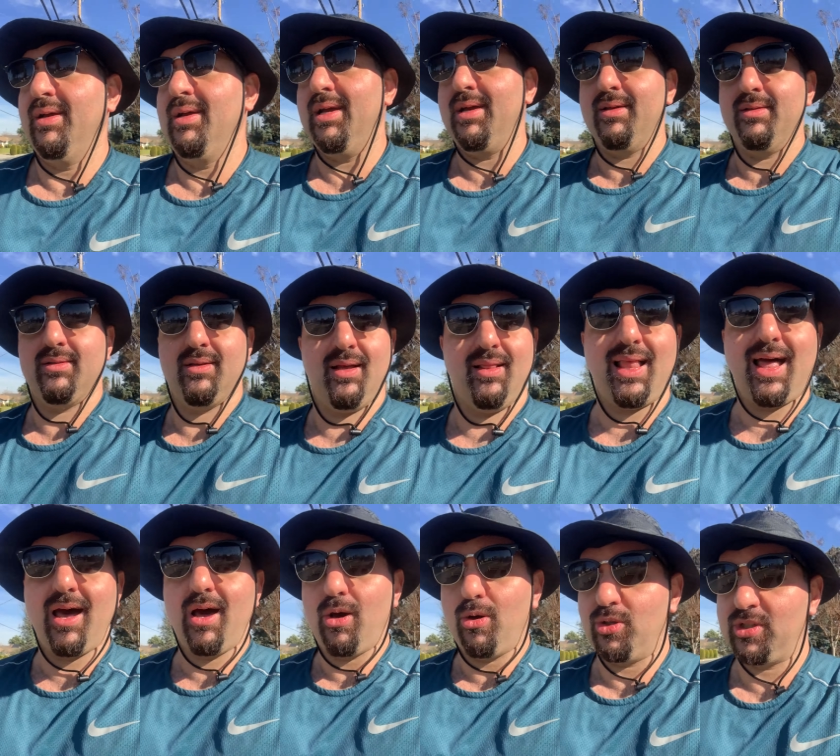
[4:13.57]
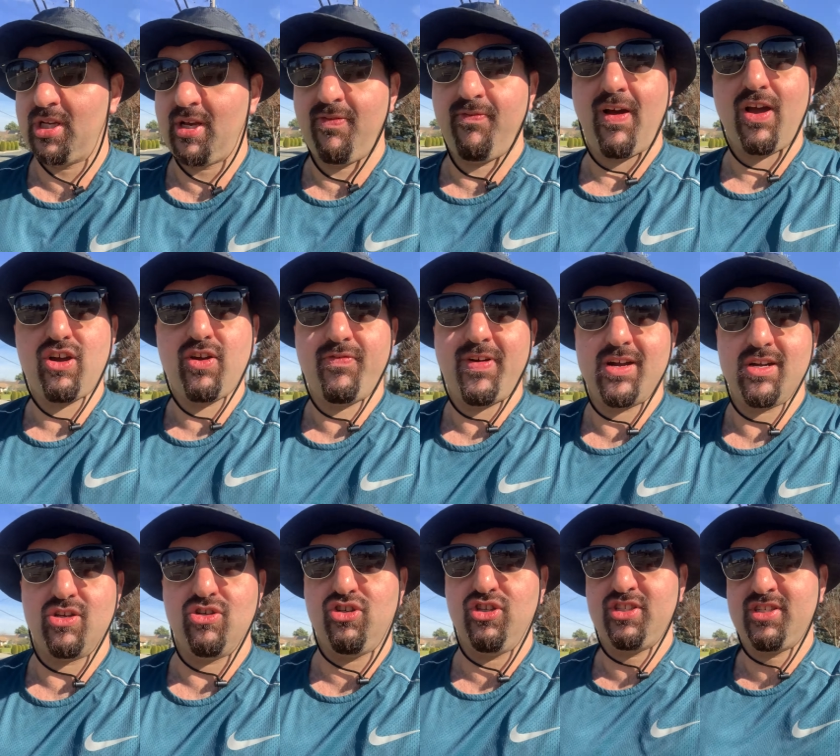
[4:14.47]
It allows
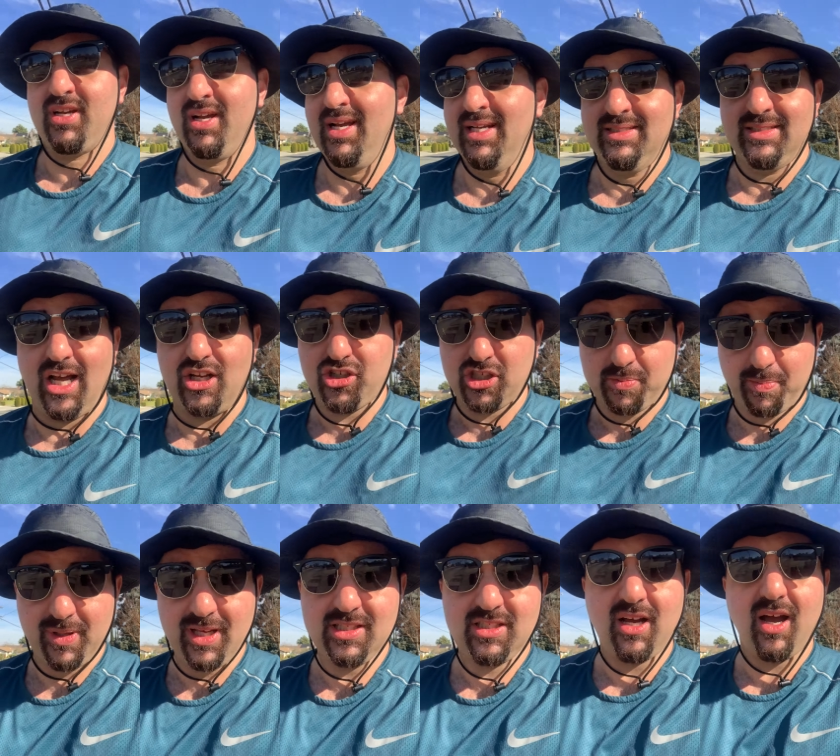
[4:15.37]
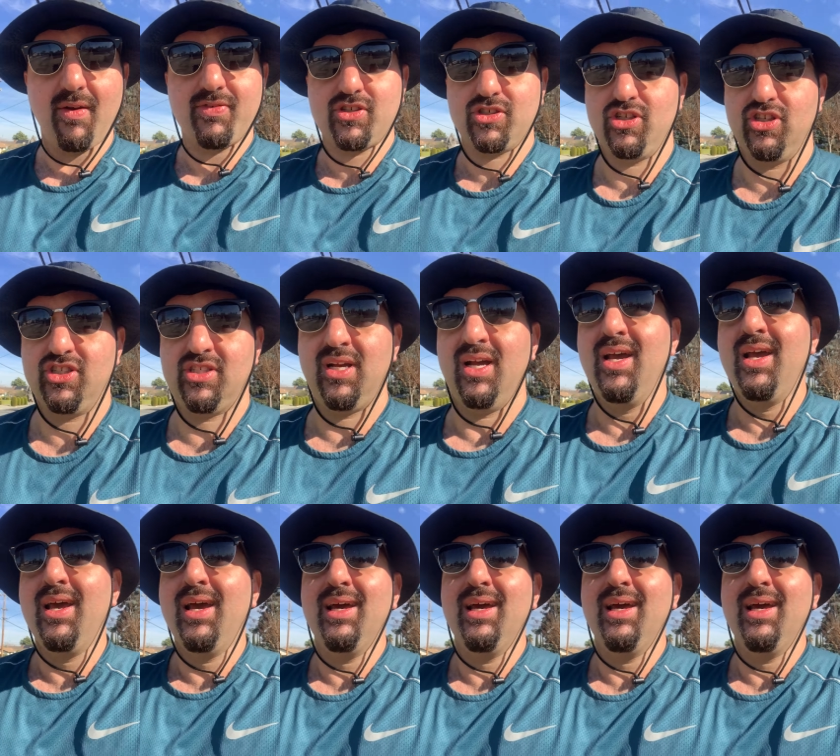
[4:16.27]
firefighters, not just police officers,